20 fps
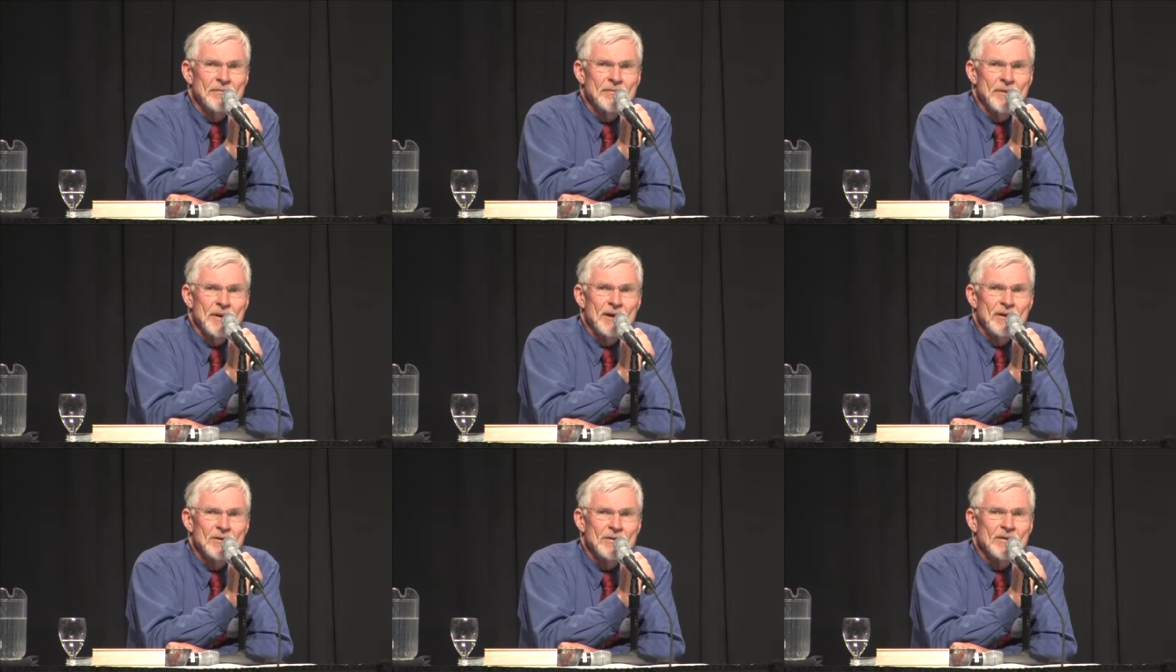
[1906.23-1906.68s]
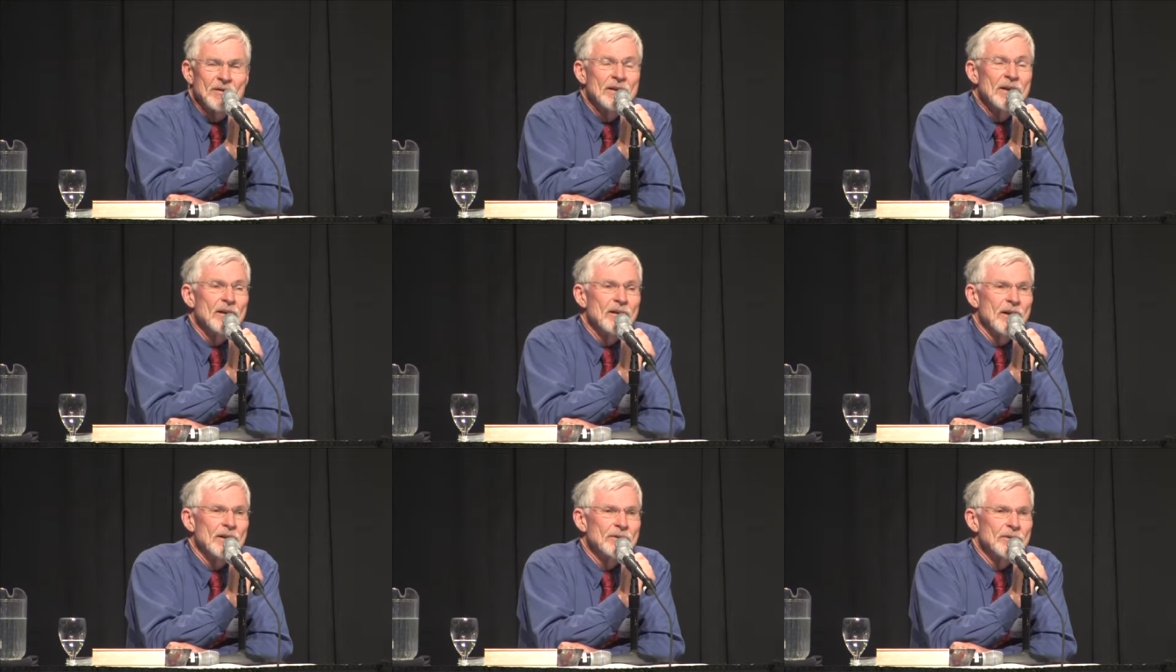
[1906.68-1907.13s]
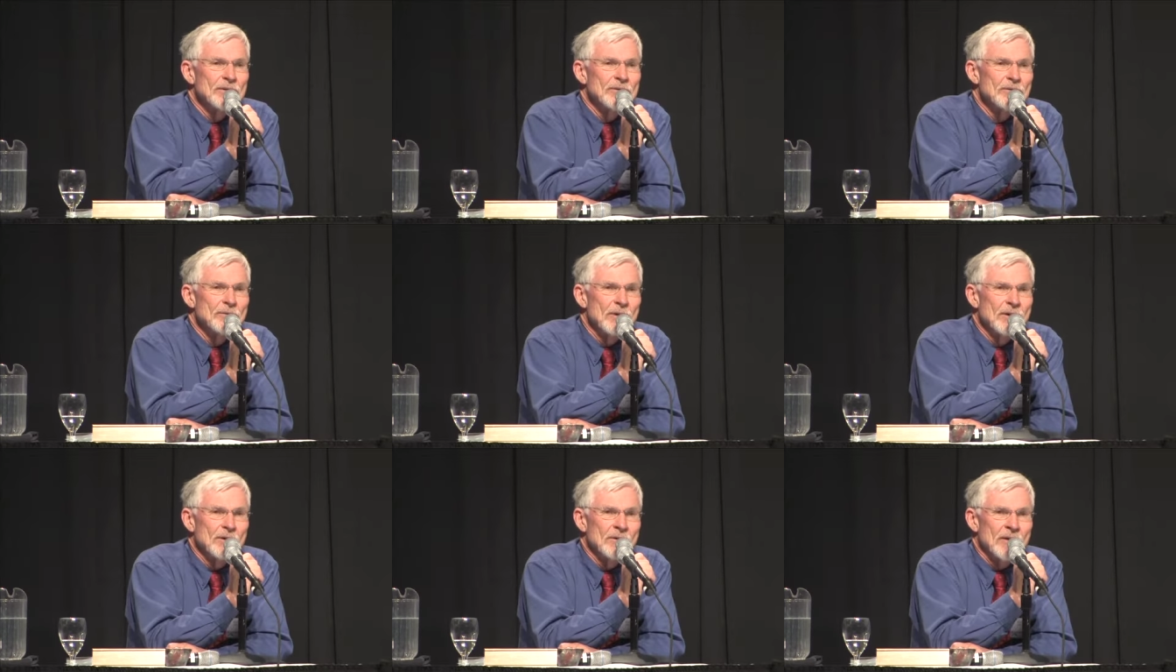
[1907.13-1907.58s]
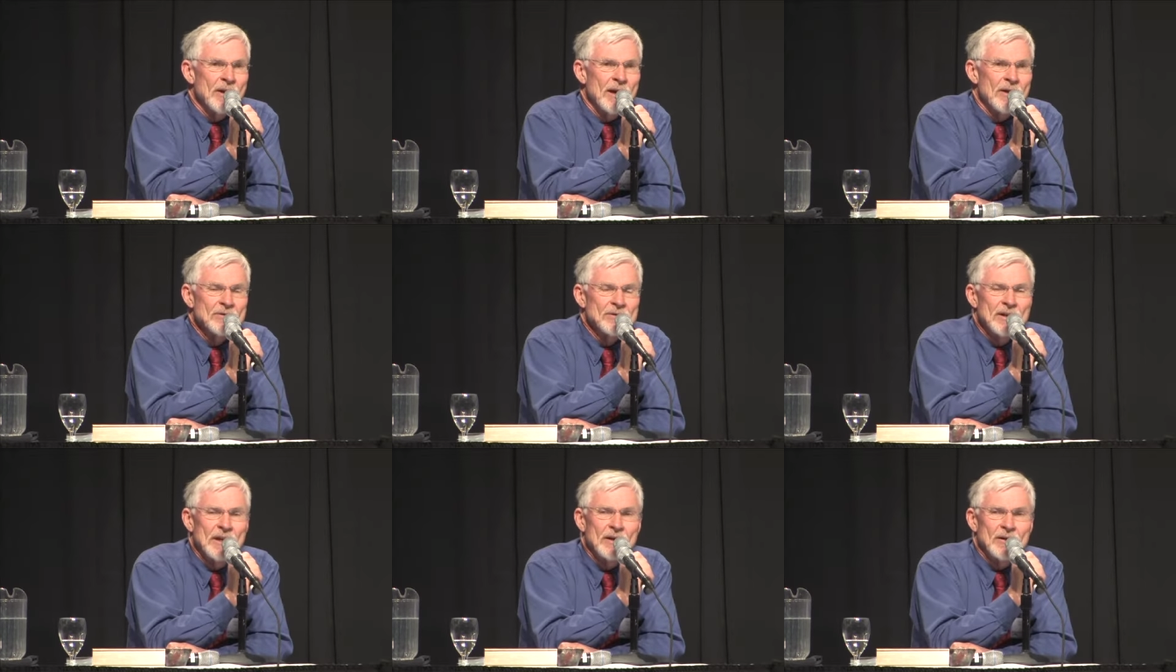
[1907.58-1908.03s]
well, it's a little under
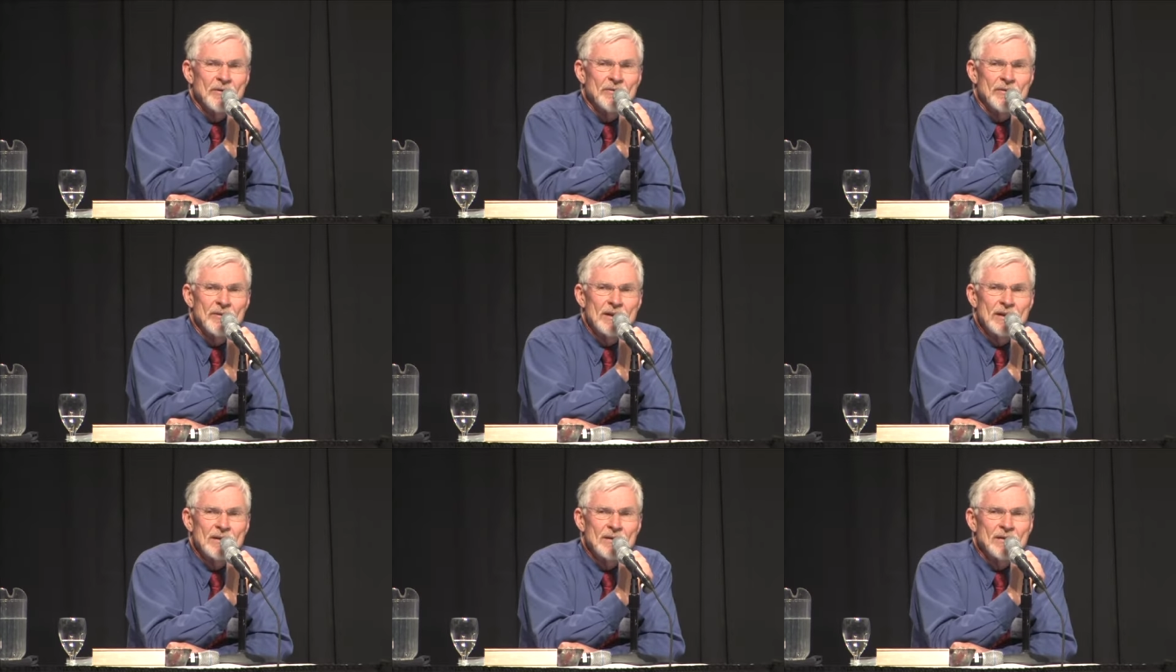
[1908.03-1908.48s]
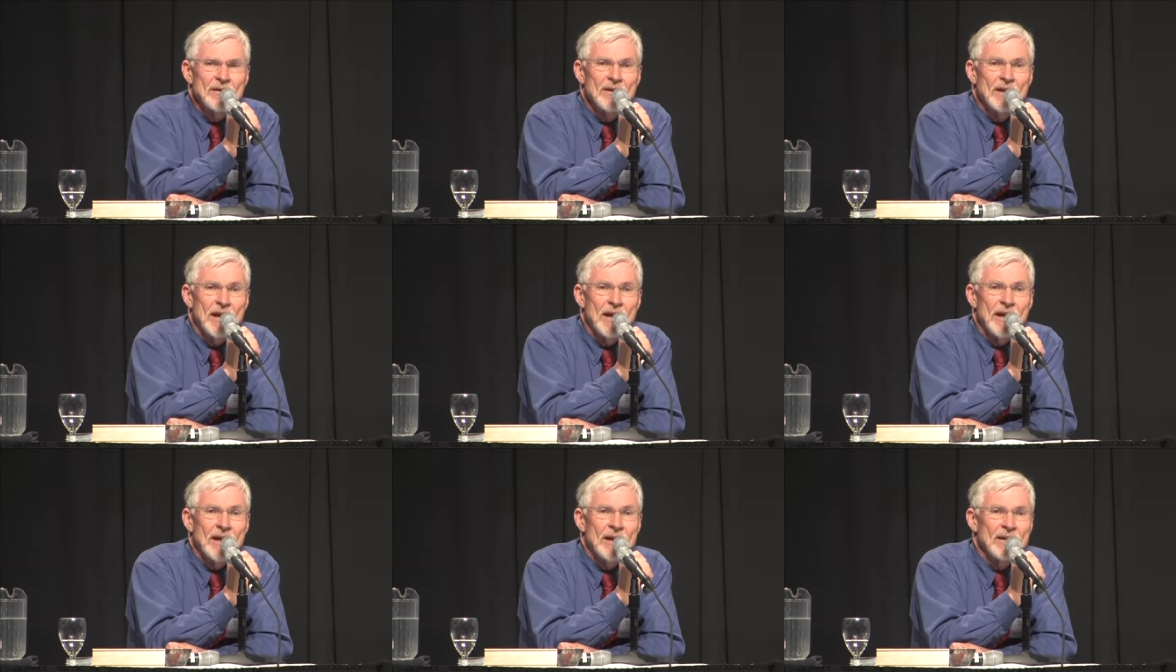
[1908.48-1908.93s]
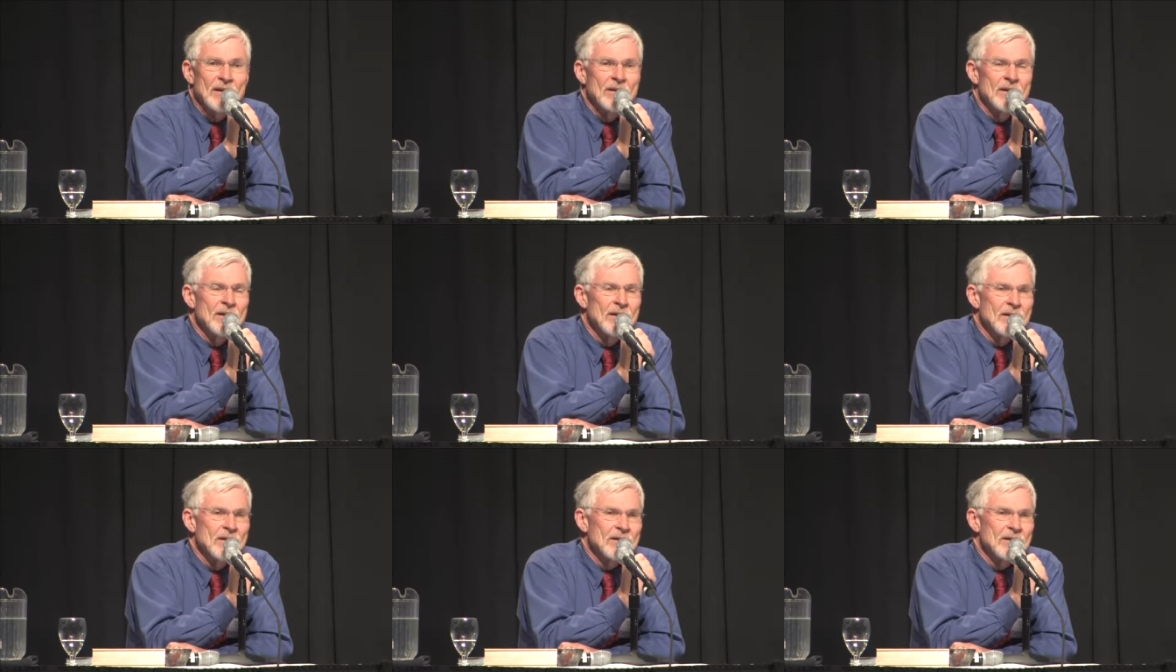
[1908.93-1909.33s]
200,000 acre feet today.